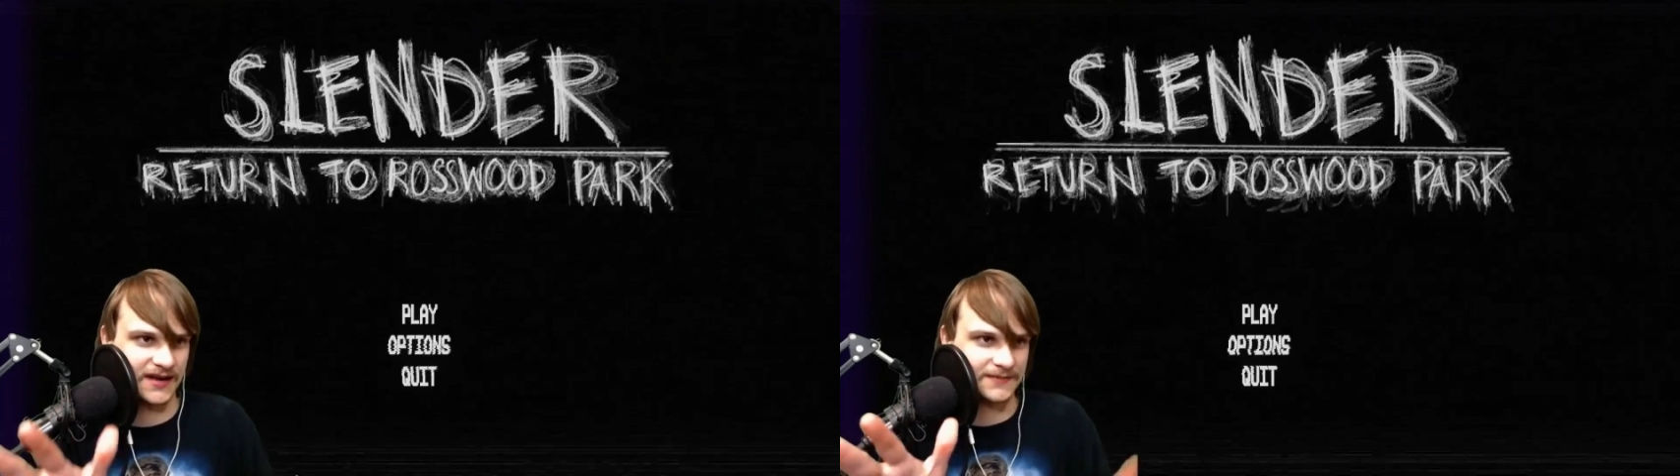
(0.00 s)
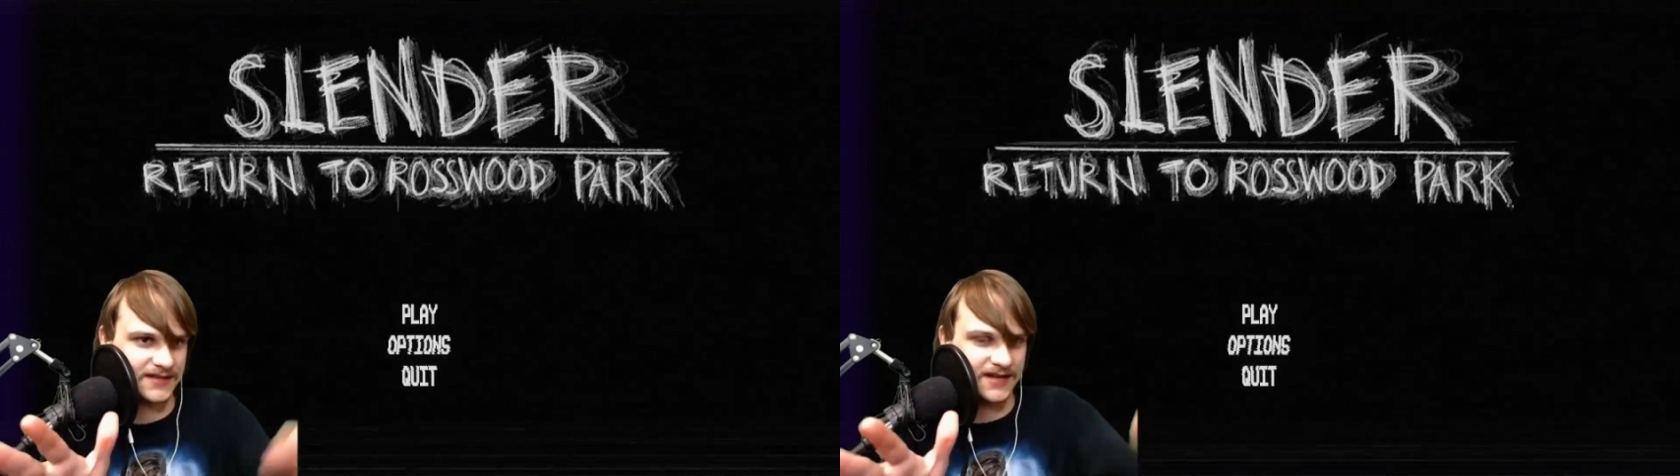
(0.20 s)

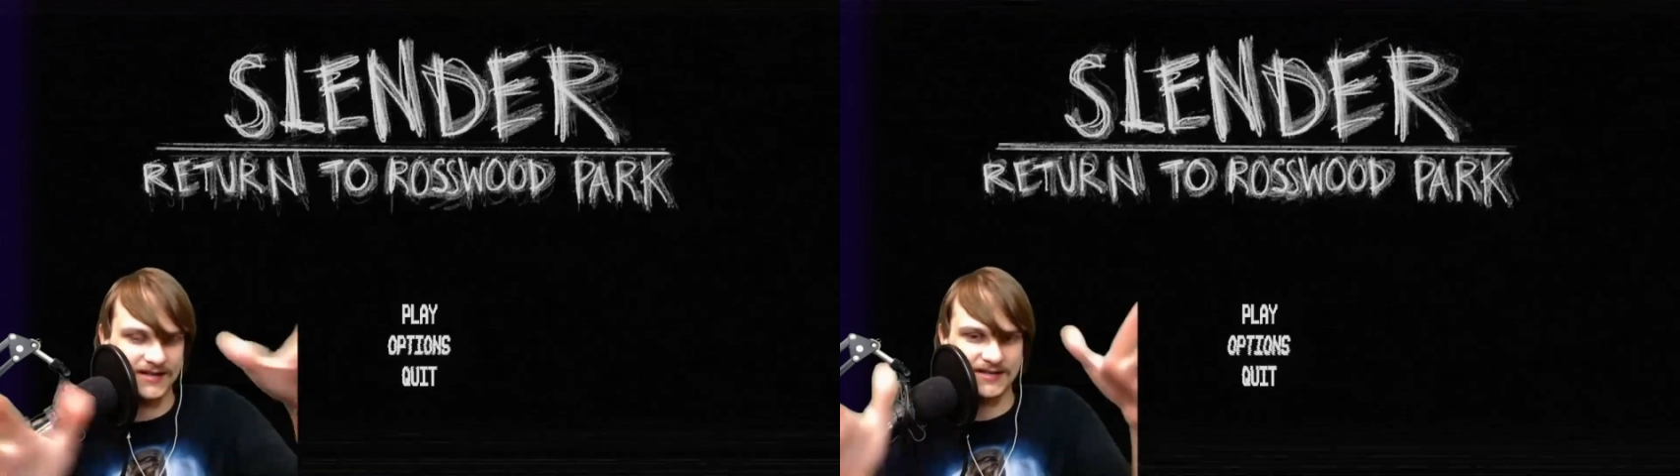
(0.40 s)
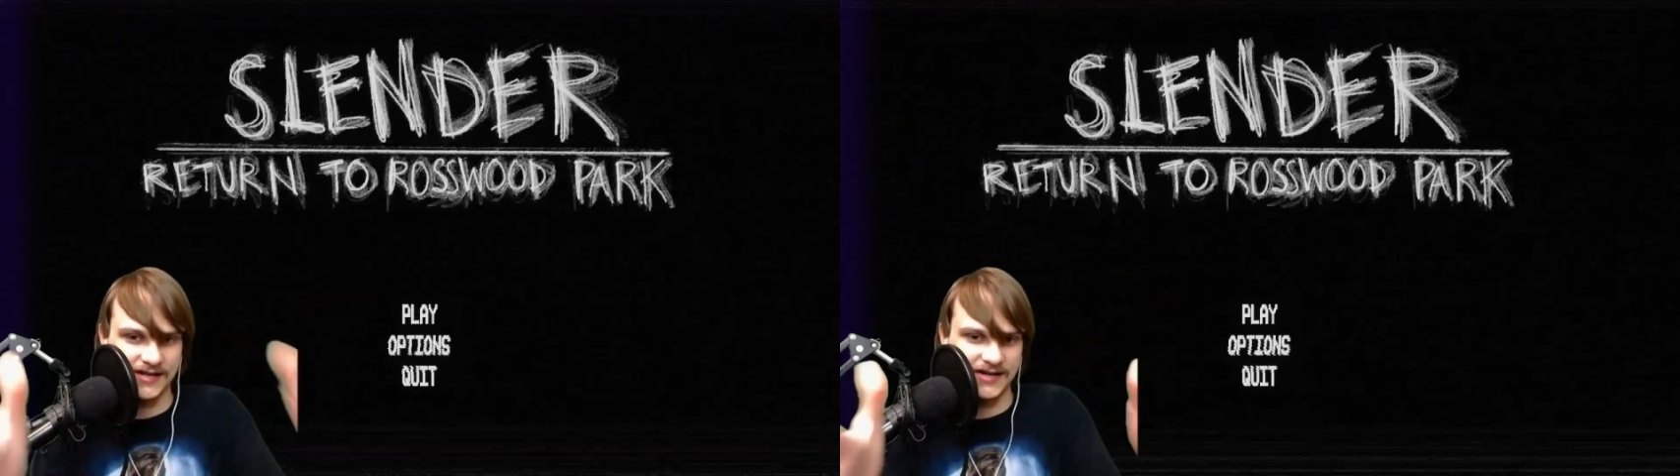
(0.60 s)

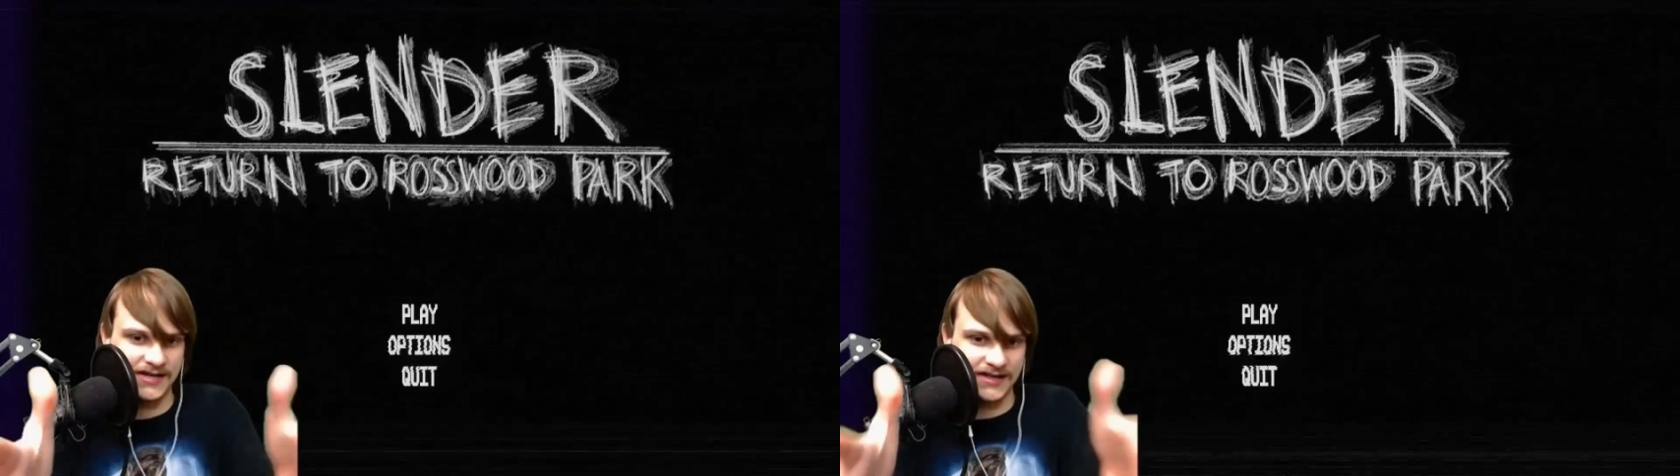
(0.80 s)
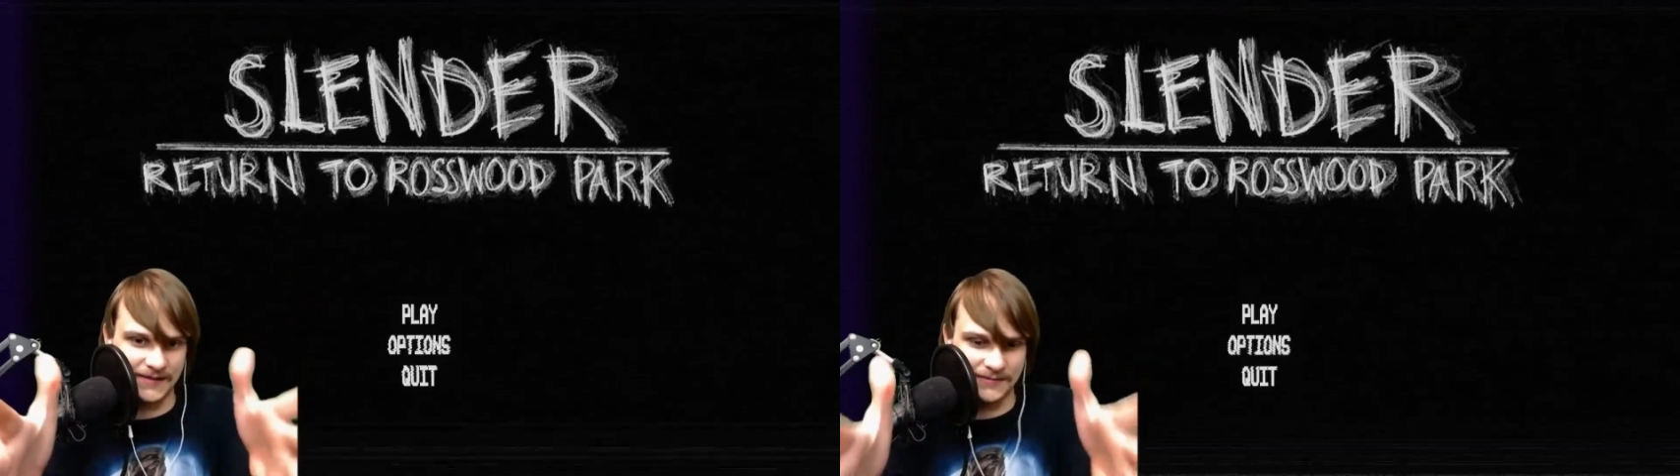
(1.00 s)
upstairs area
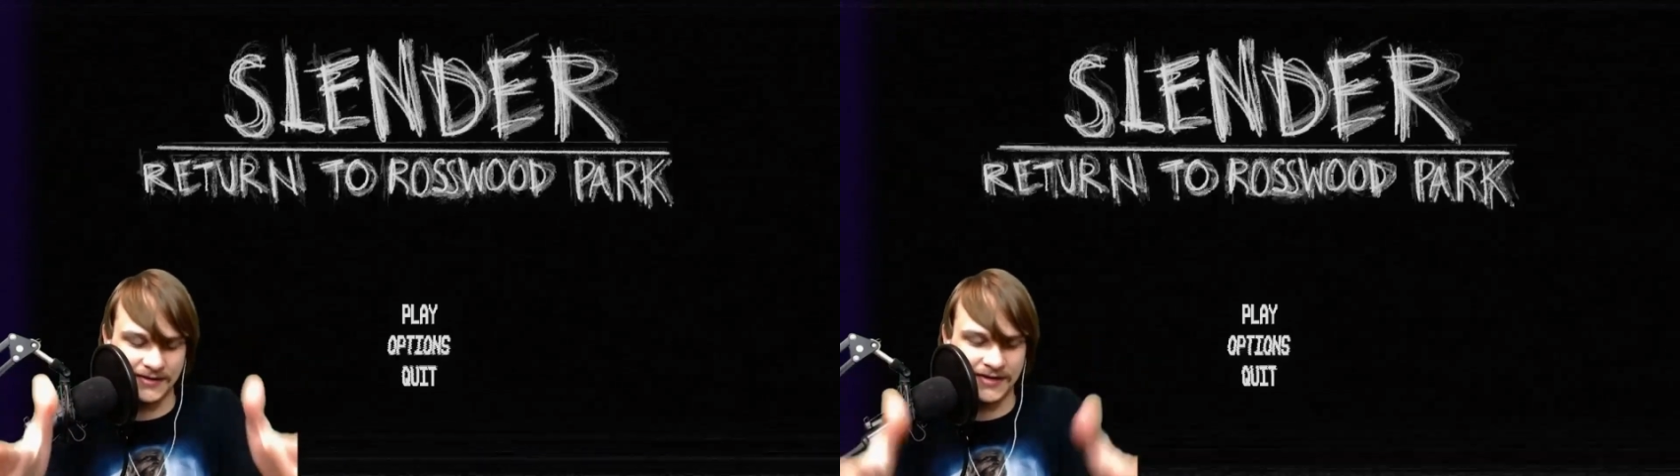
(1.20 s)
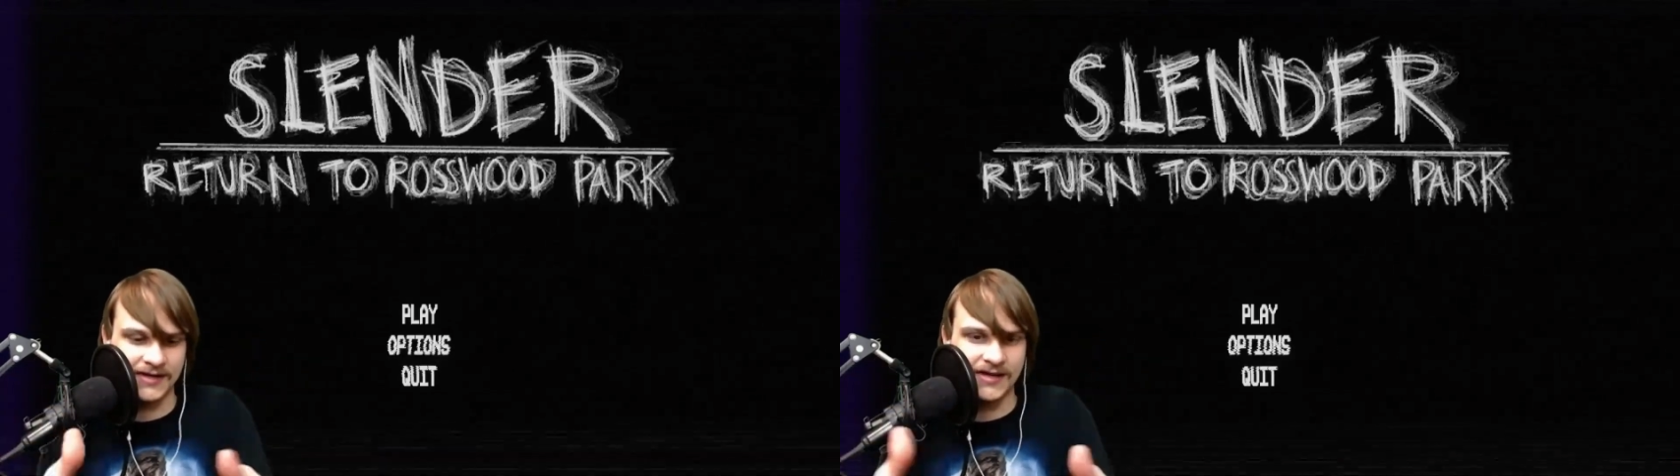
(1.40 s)
of that
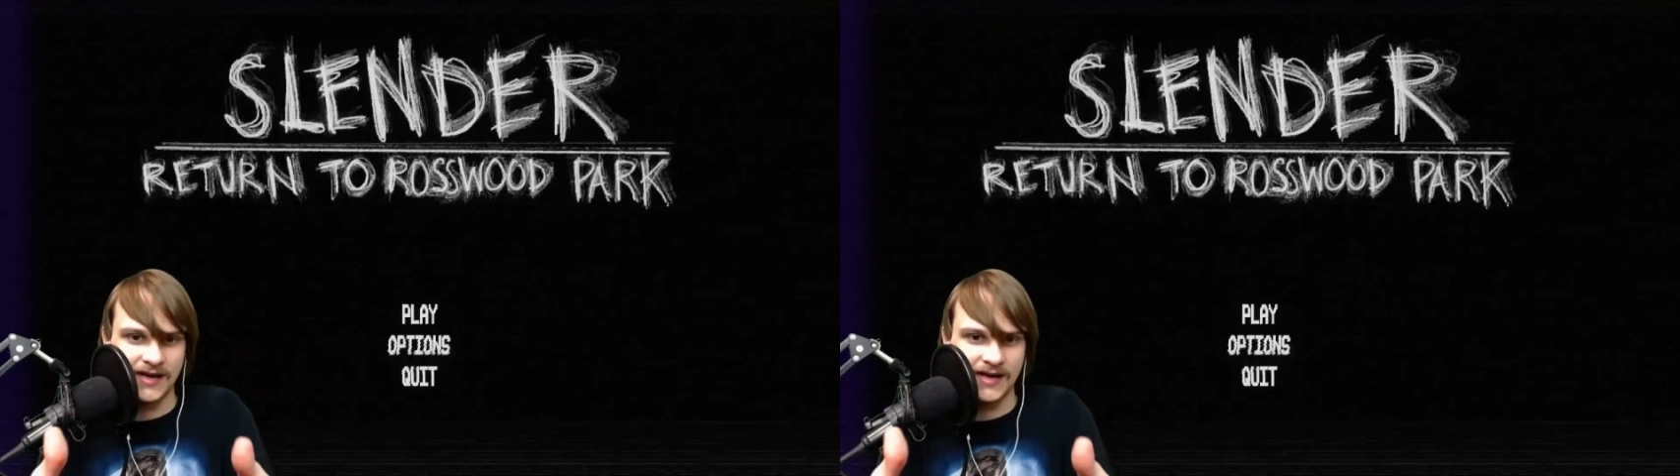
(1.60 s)
building.